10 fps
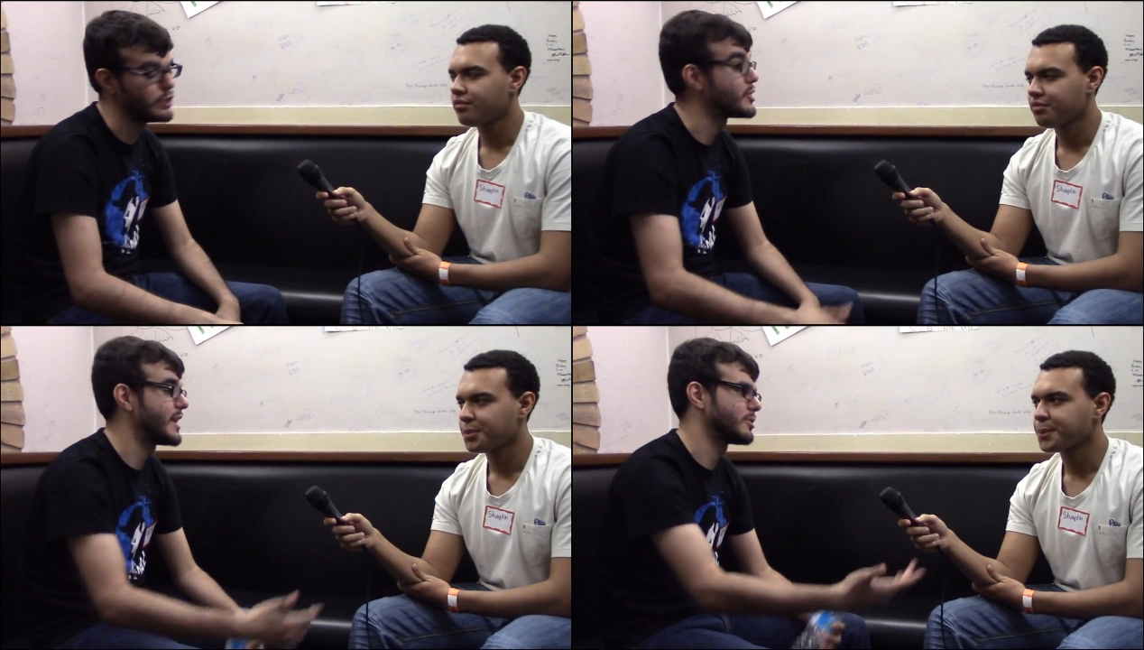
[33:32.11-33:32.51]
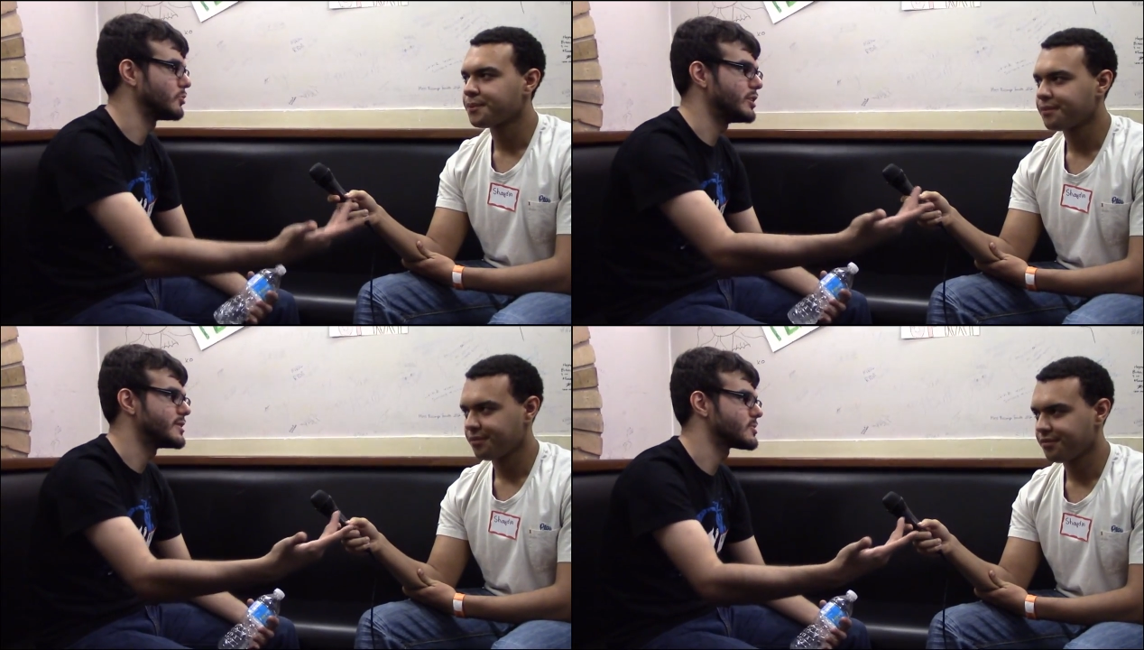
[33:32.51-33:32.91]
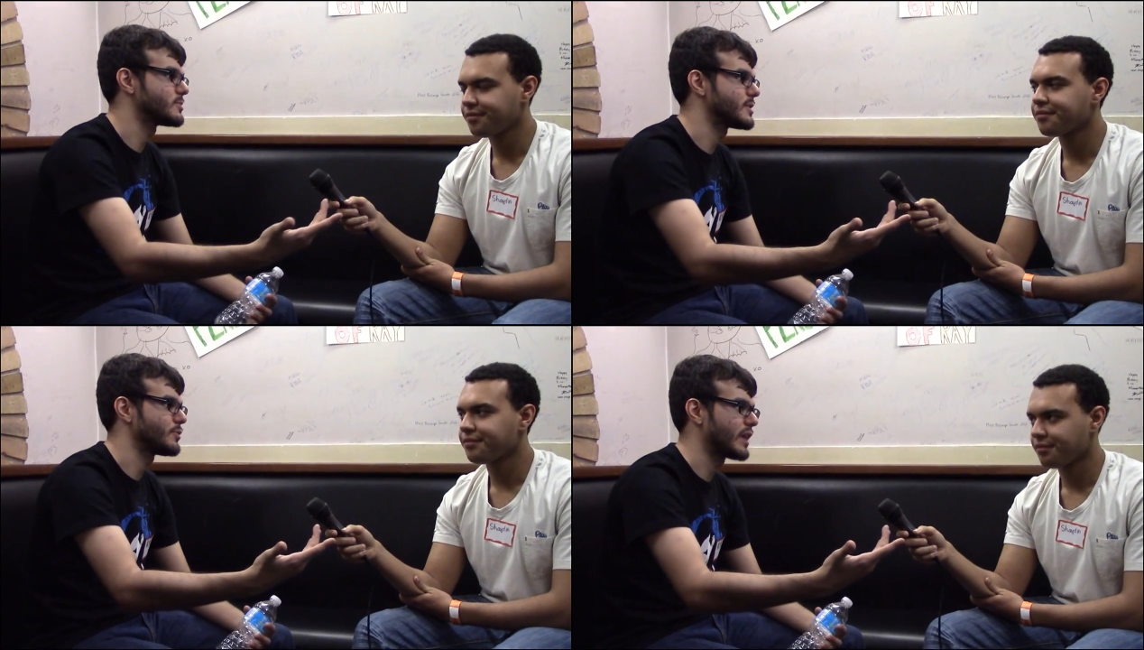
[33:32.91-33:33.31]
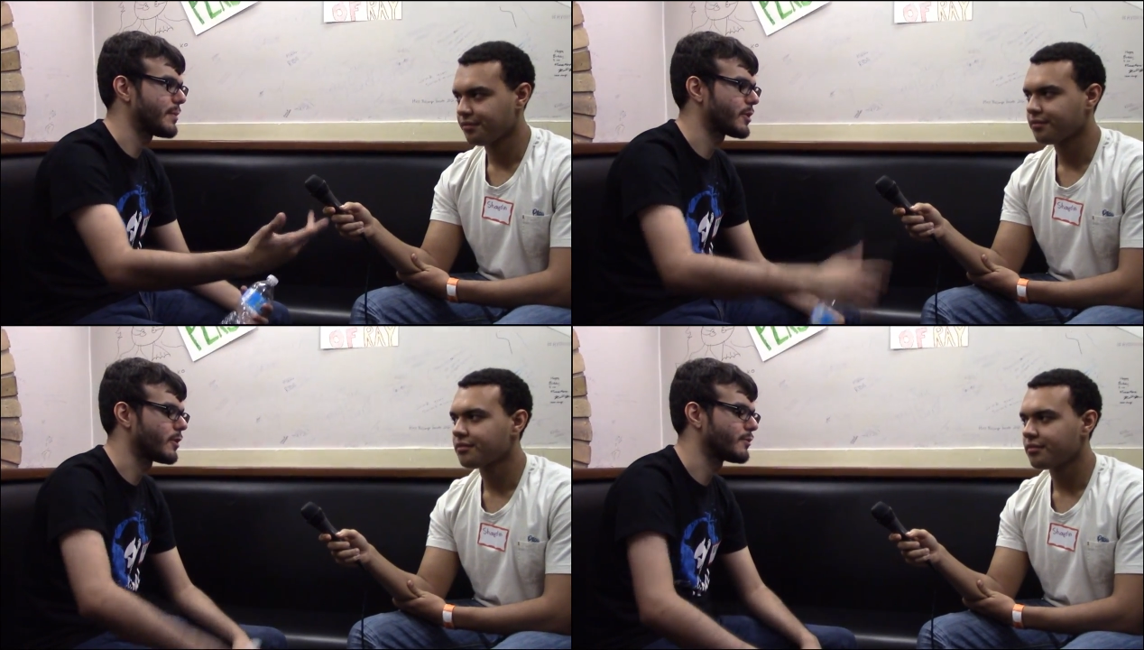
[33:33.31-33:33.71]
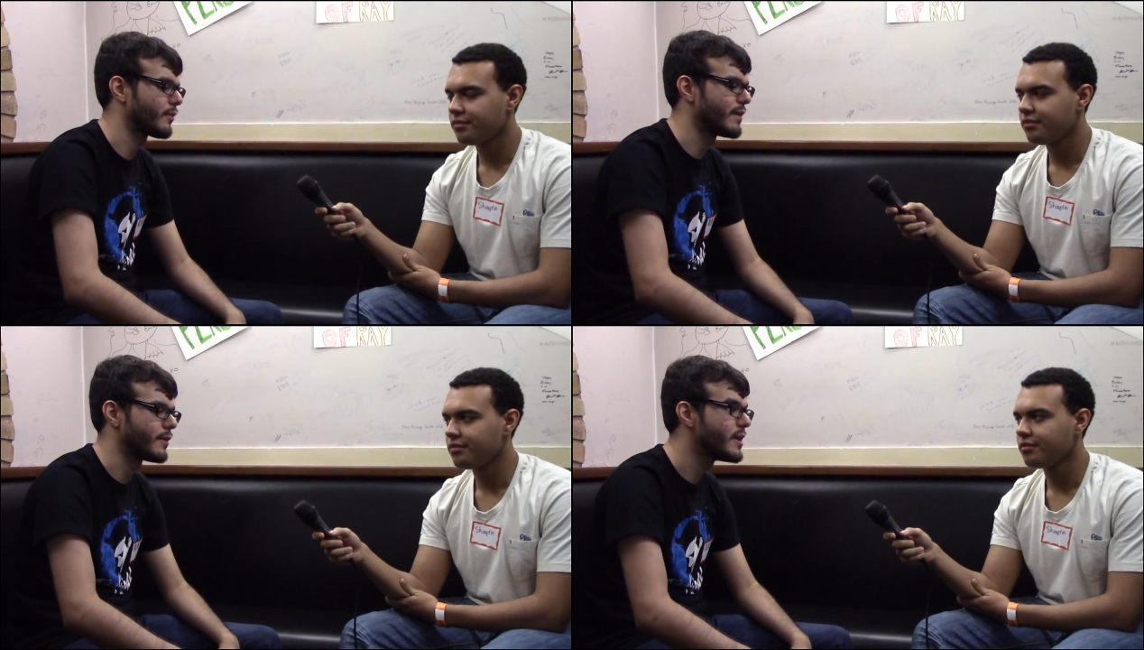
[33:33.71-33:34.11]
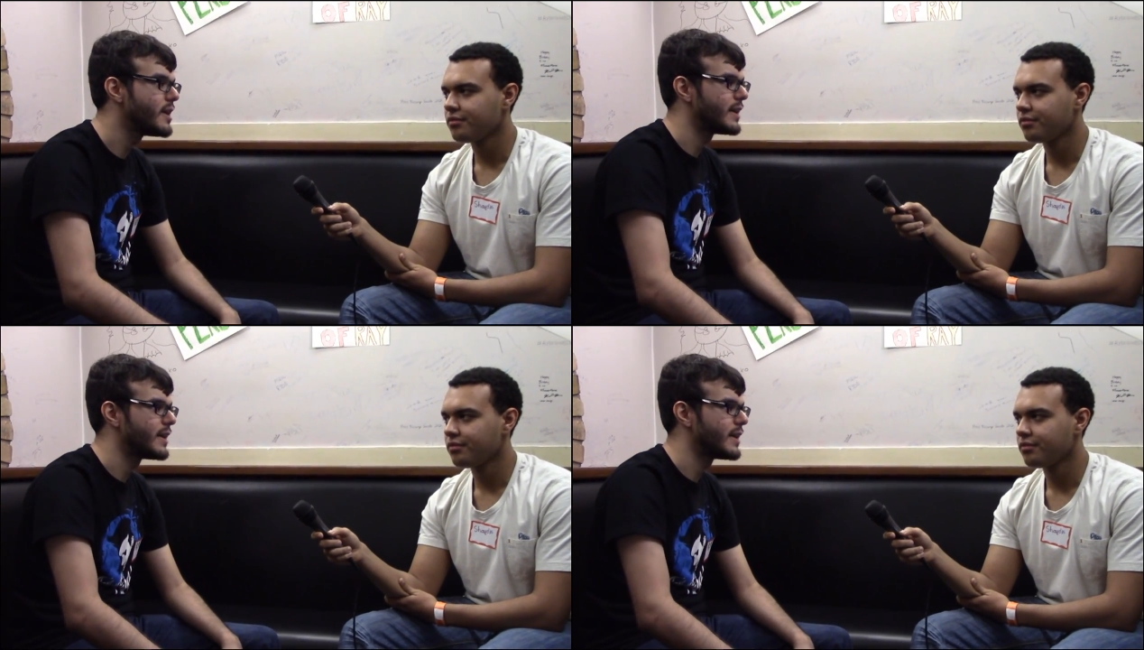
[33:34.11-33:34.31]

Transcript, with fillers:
Speaker 1: and you can't delete it so it's on your gamer card forever